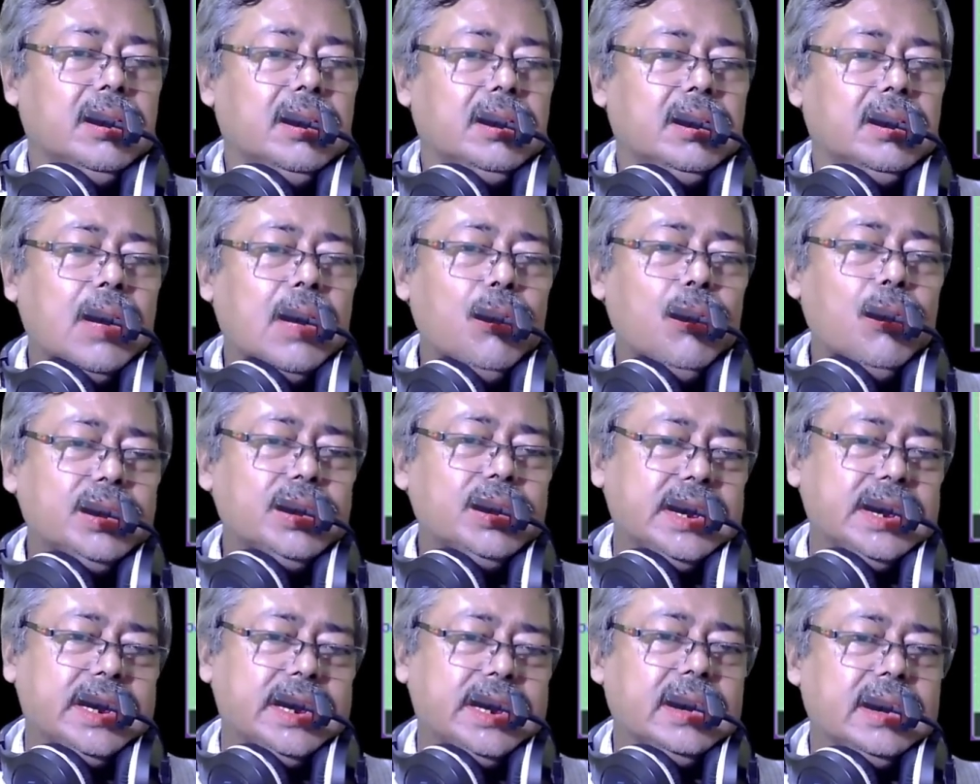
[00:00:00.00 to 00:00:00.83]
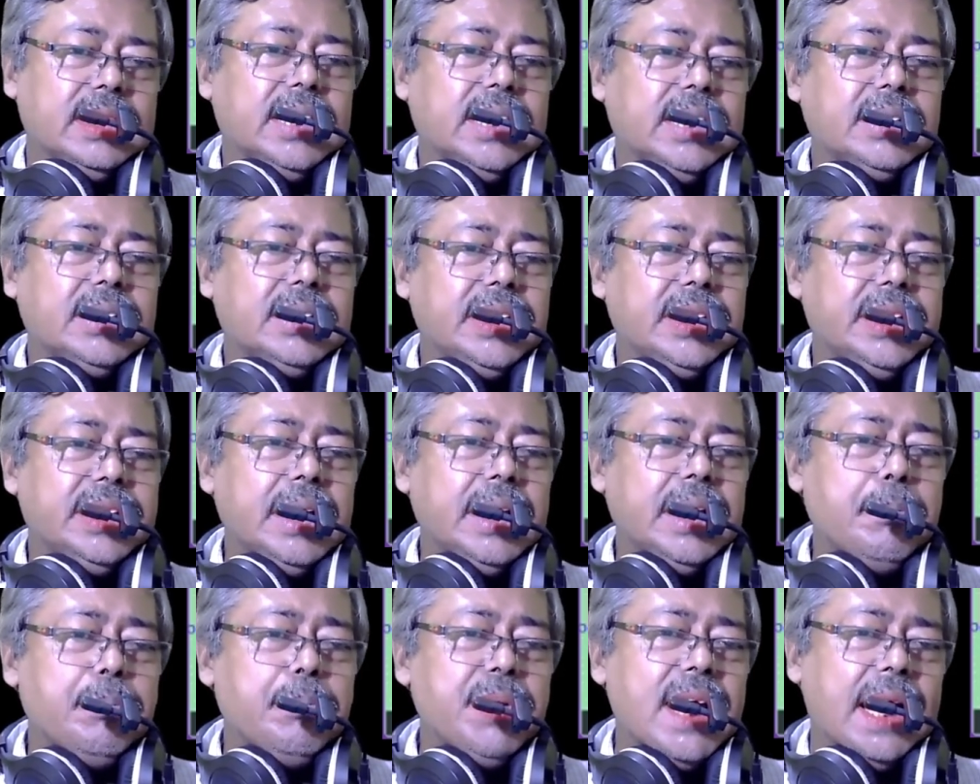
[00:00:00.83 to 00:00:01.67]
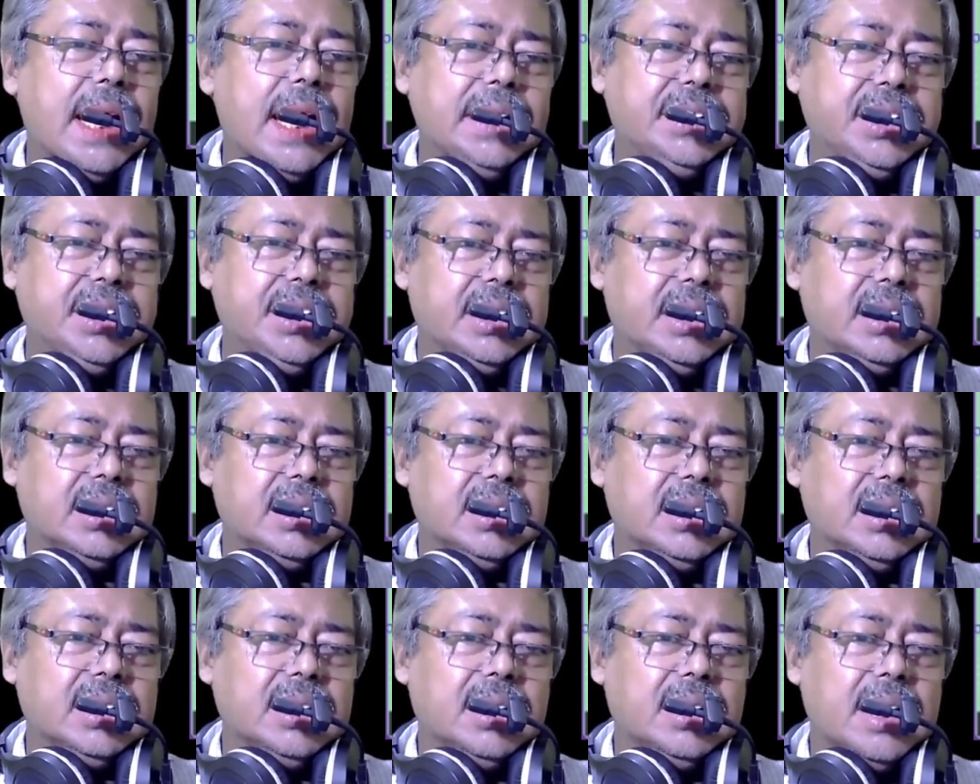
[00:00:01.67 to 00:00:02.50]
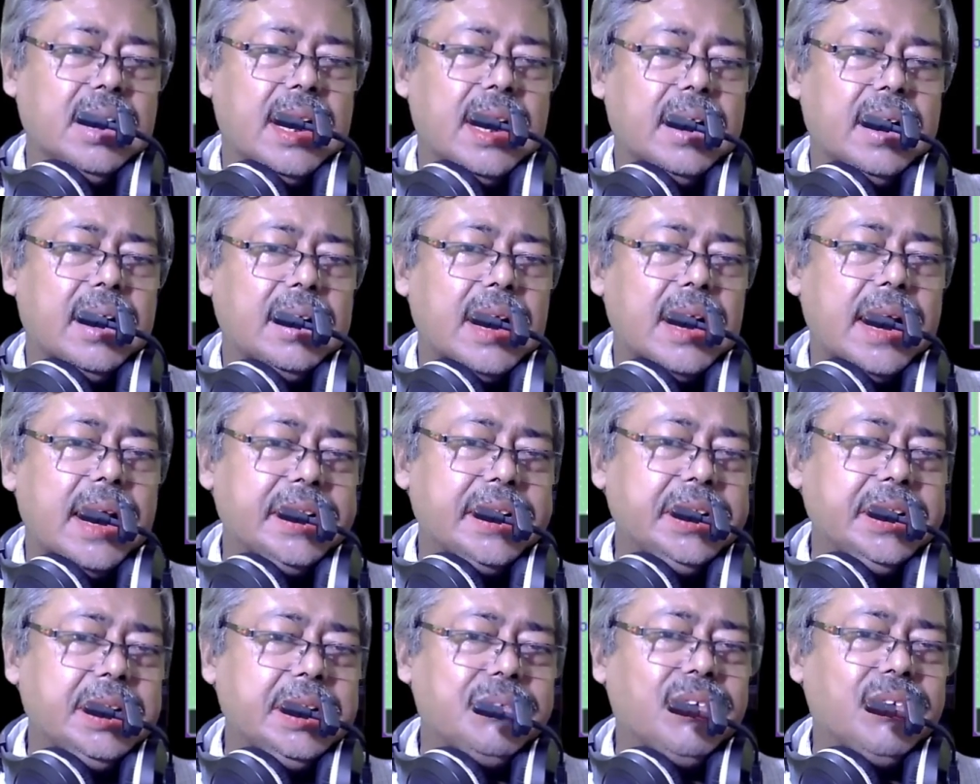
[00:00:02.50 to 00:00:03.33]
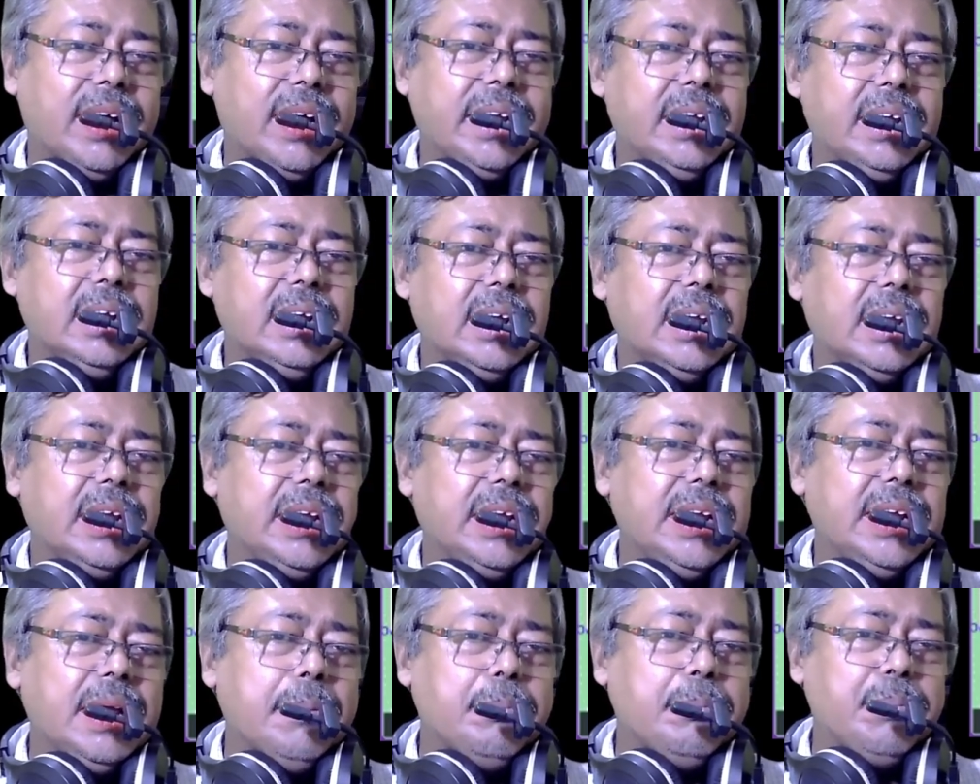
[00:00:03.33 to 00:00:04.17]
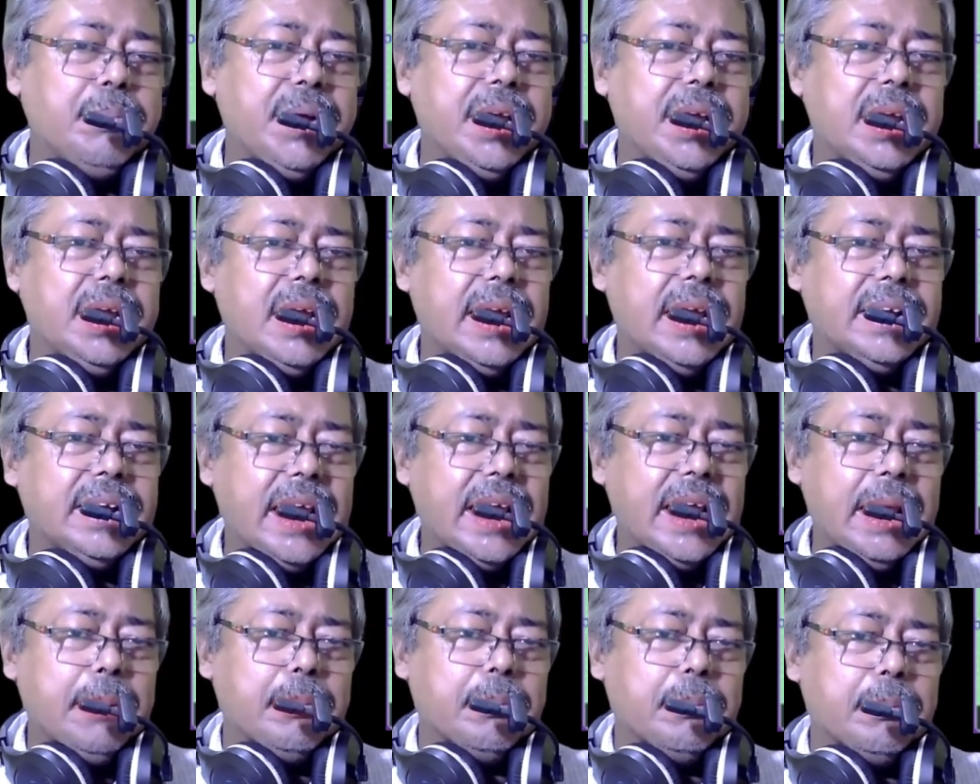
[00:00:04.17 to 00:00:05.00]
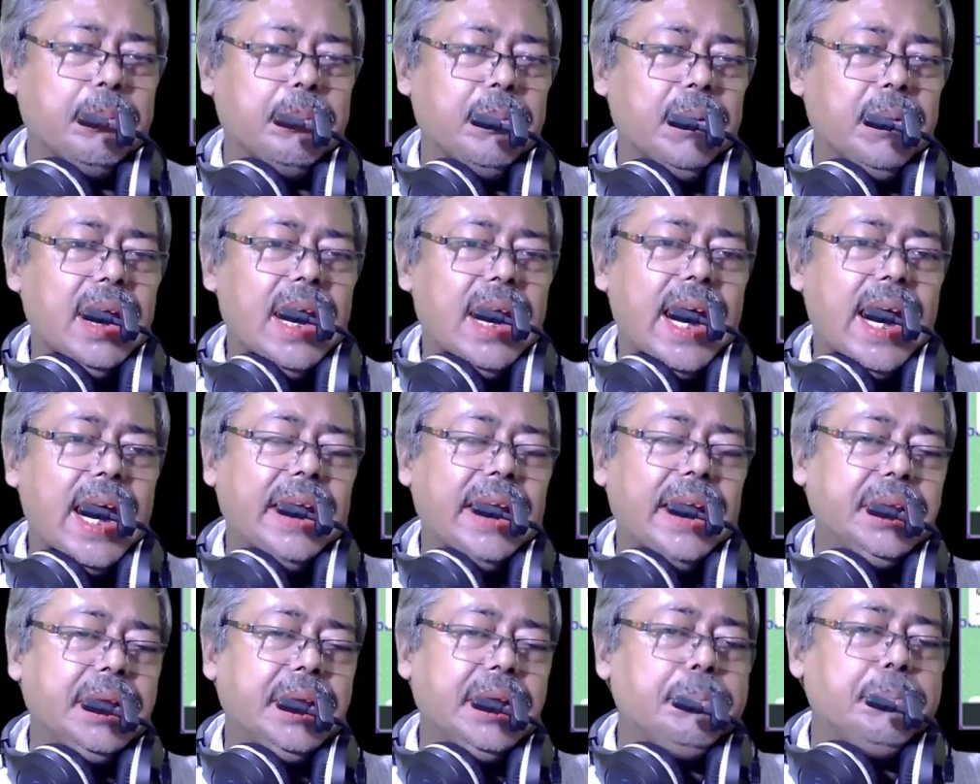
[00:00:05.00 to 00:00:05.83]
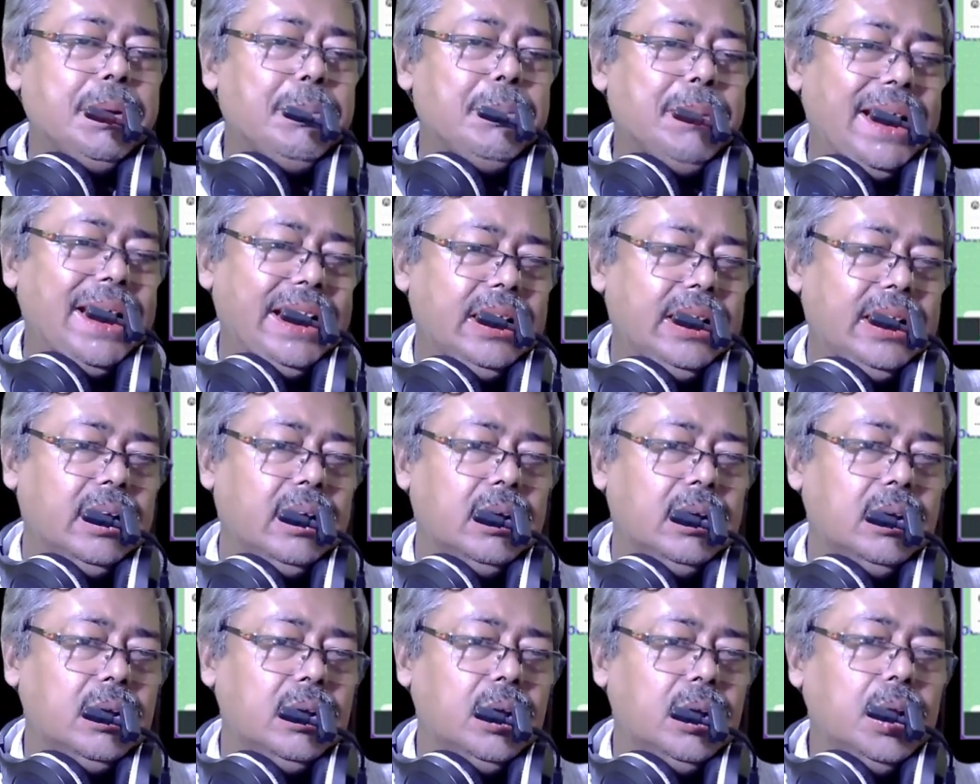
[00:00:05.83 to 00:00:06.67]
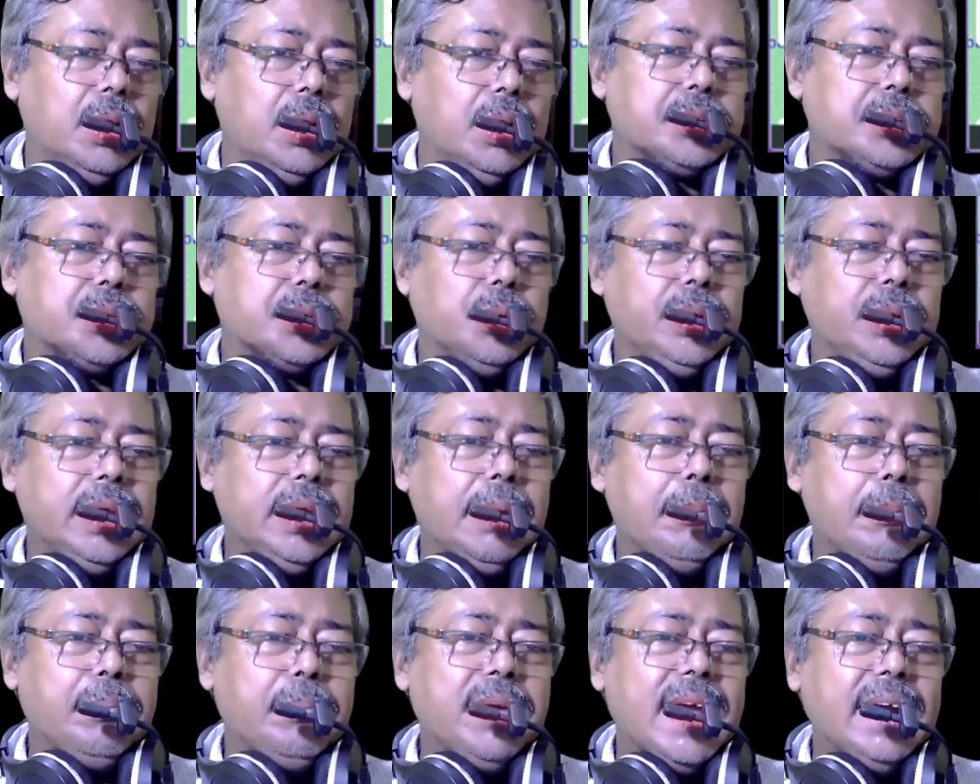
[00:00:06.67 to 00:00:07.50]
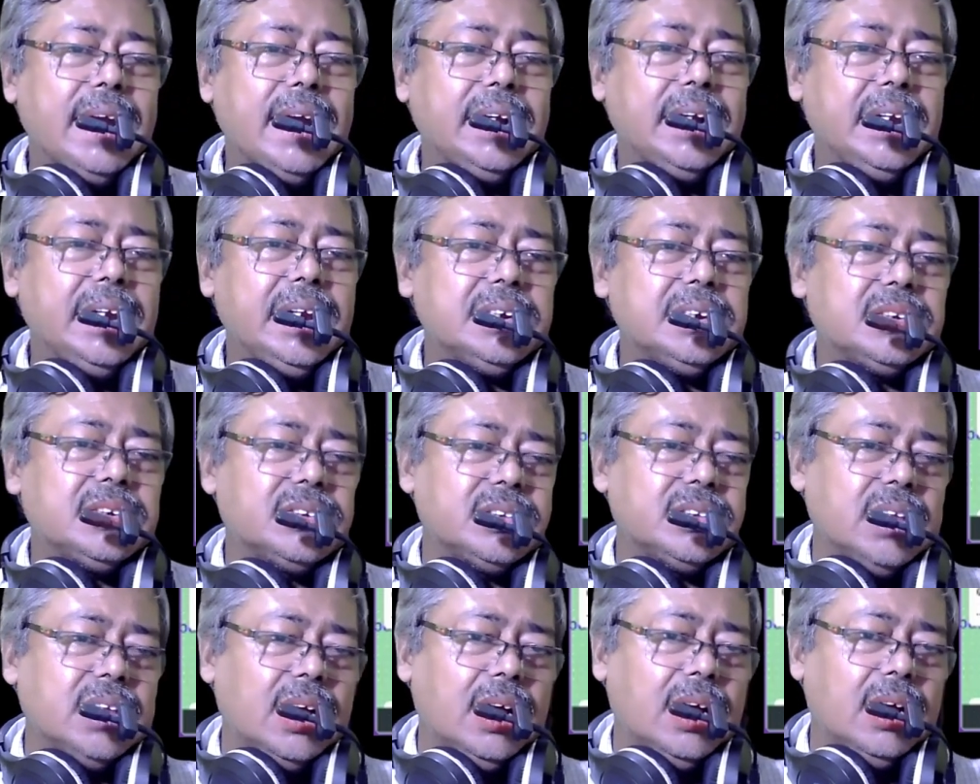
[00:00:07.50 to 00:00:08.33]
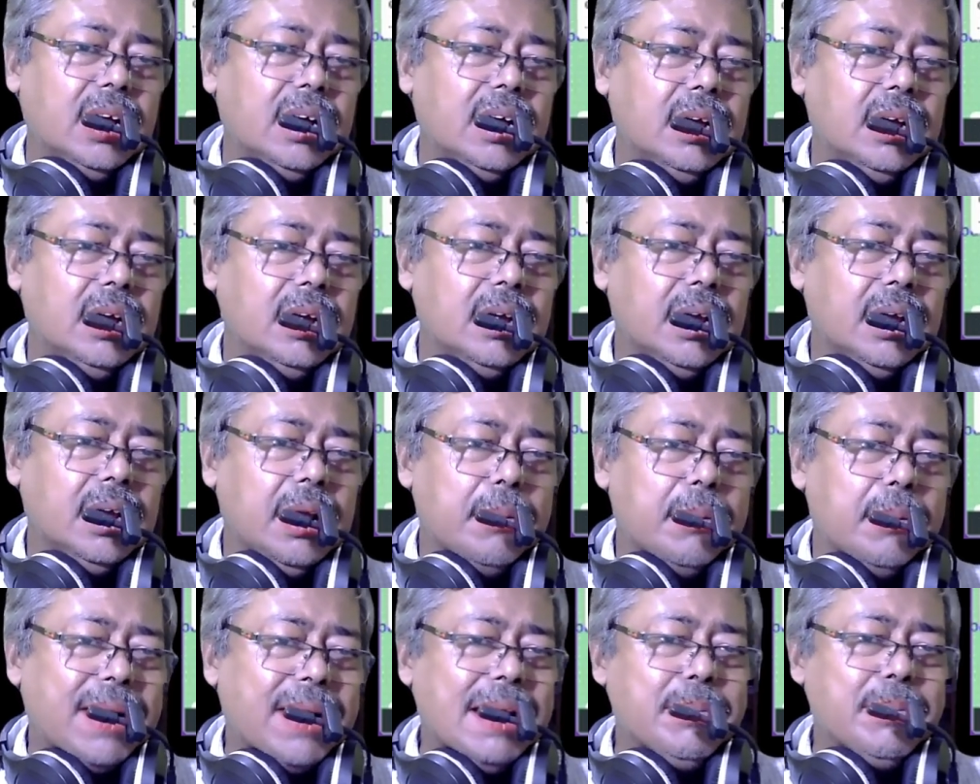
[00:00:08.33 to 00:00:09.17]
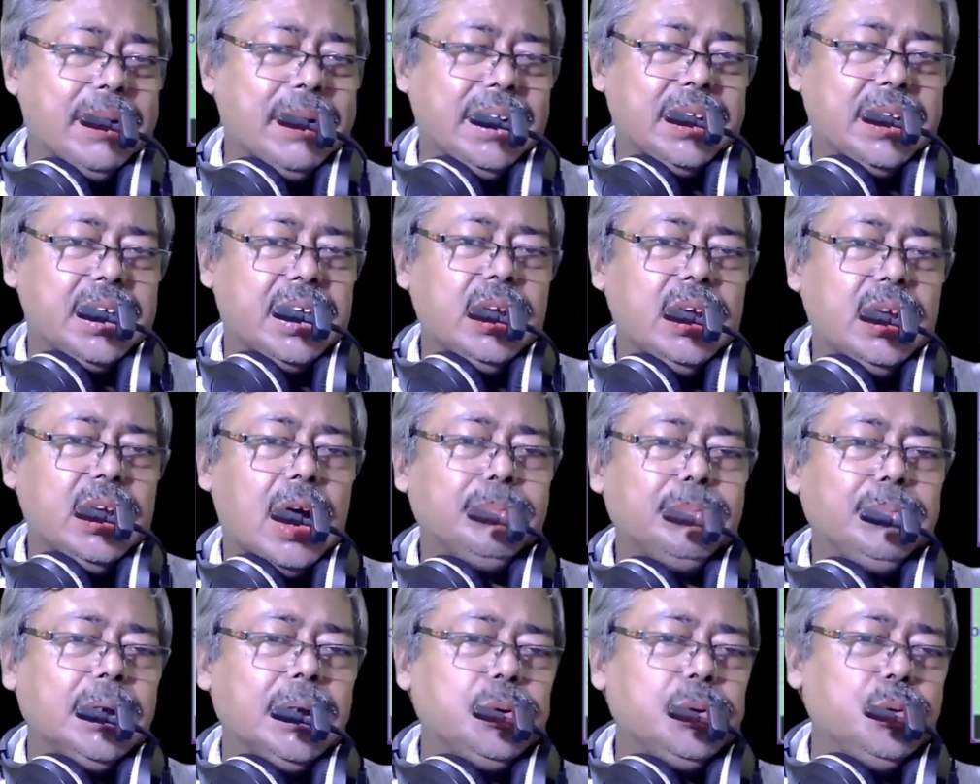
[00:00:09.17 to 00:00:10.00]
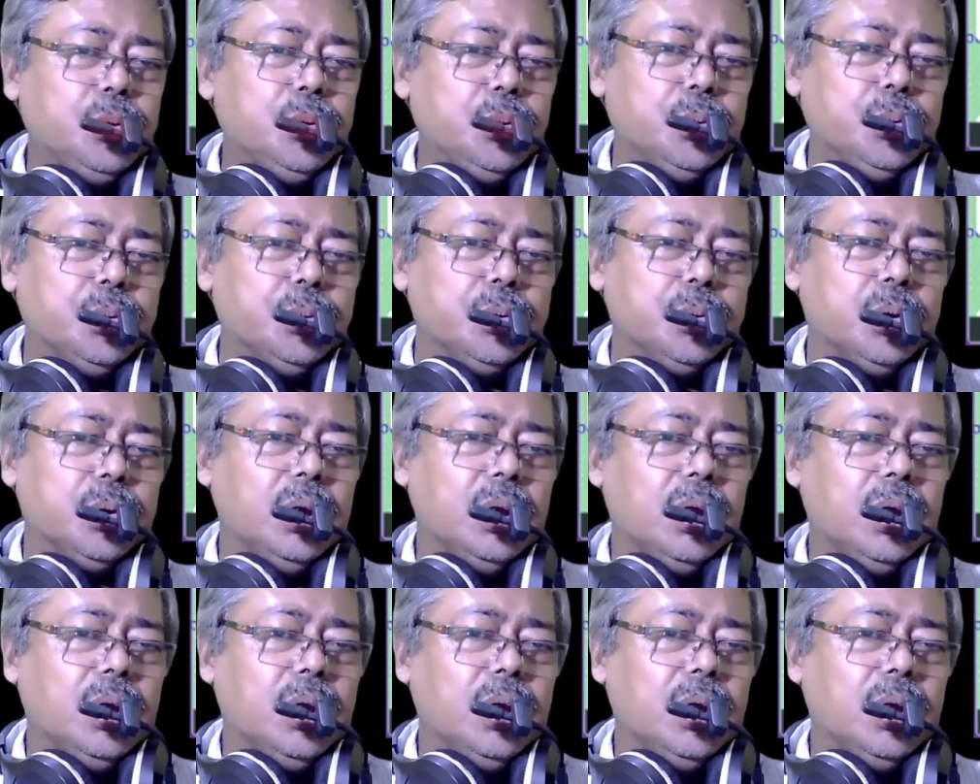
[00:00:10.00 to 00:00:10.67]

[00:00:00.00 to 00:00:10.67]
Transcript: Now we see that EMP ID identifying EMP name and EMP mail. So EMP ID is the primary key of the two